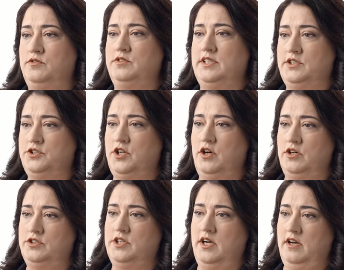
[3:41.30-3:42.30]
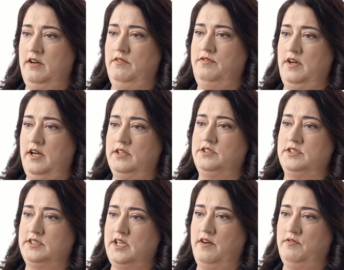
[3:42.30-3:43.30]
who's in charge of
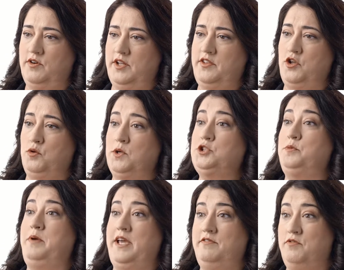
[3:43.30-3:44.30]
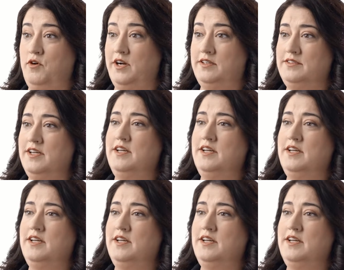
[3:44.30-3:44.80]
discovery. They're the ones who pay for it.